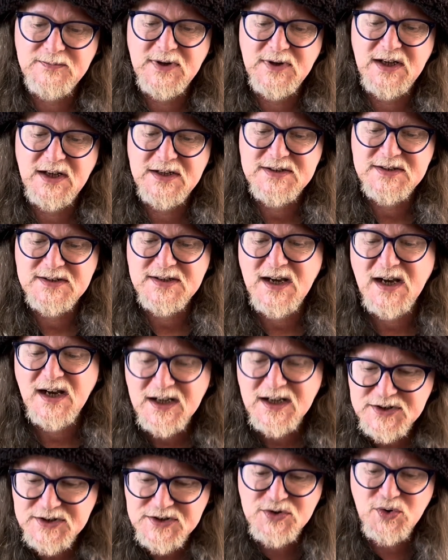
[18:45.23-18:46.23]
It's
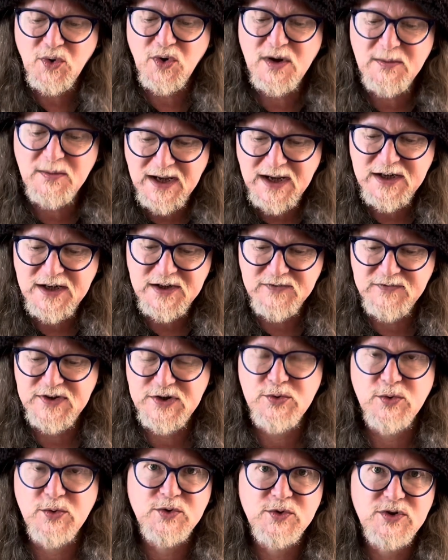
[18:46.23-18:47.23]
hard to talk about
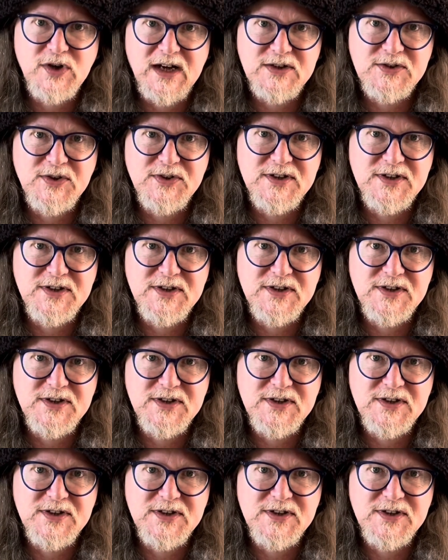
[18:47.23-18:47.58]
individual tracks